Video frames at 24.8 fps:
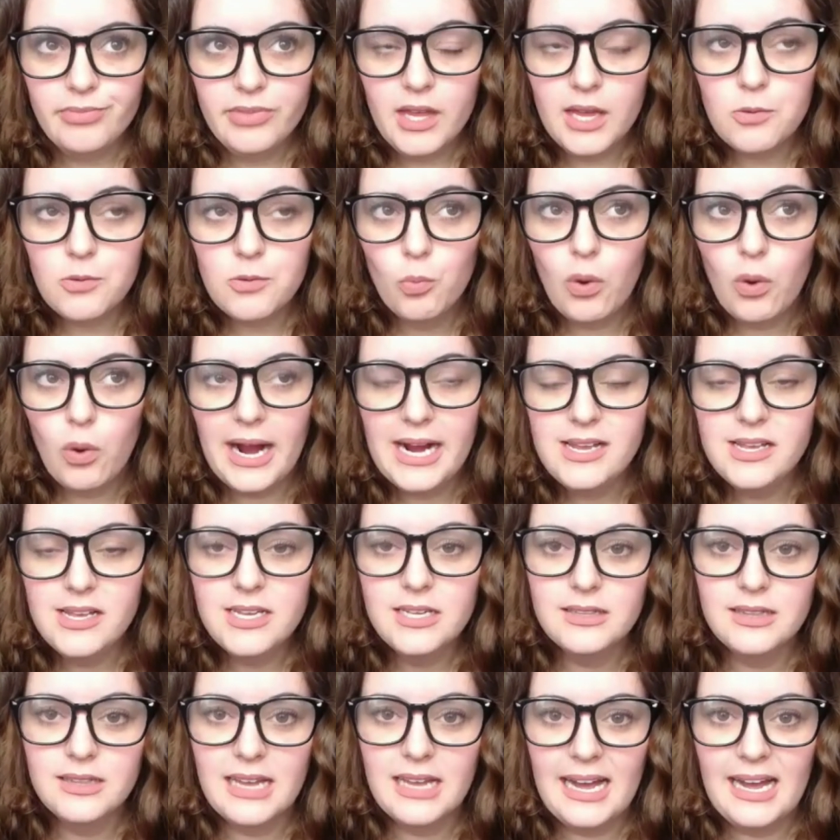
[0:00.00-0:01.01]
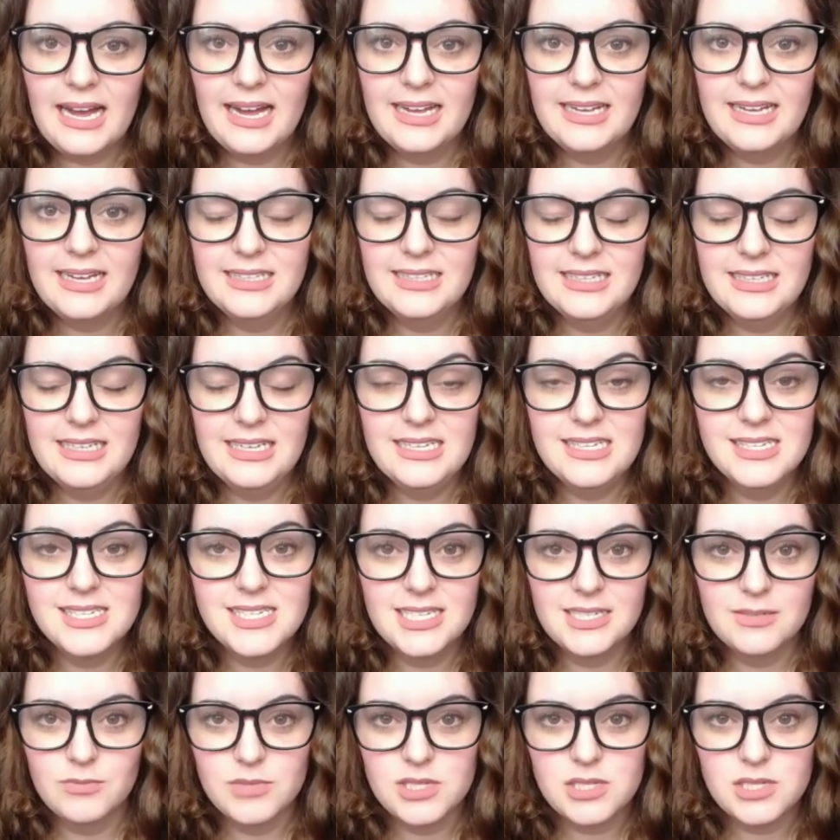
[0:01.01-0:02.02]
why that
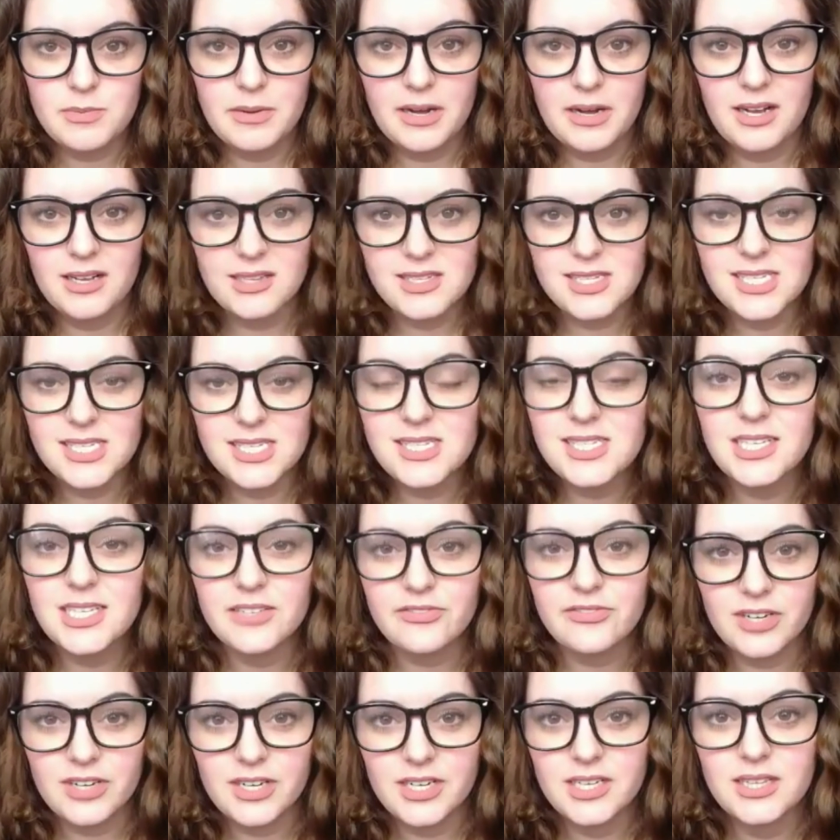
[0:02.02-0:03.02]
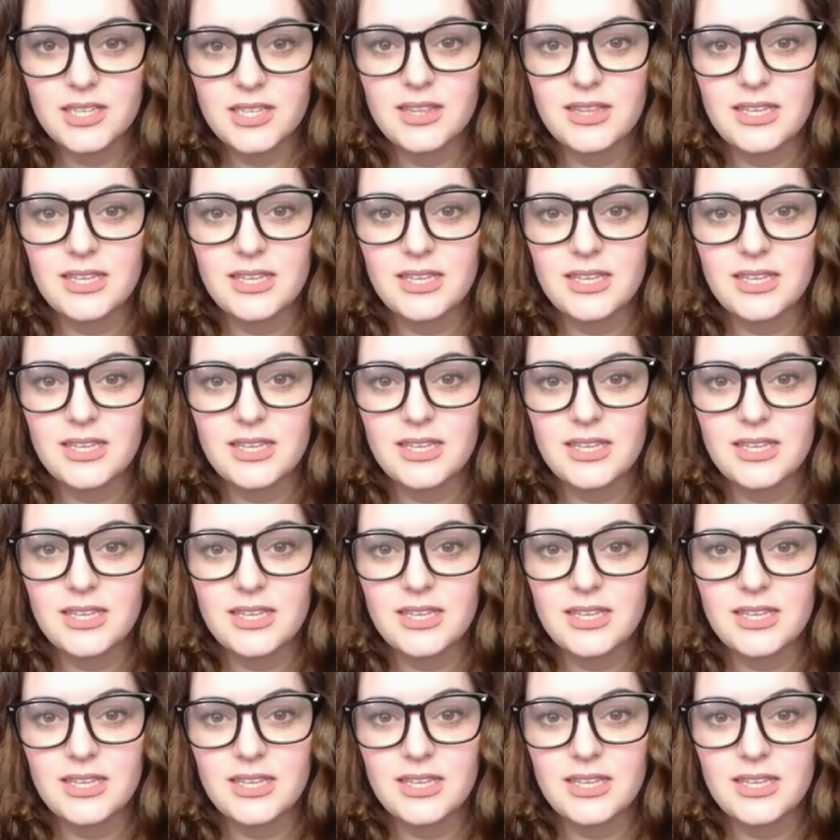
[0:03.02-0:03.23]
incident response is different